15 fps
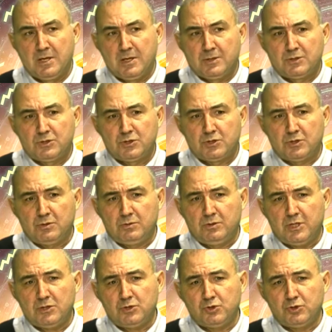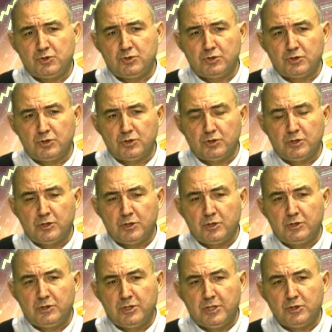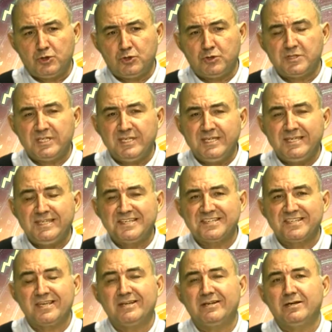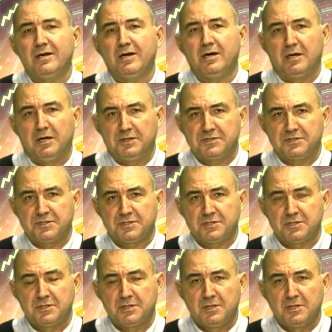So they should ease their hearts,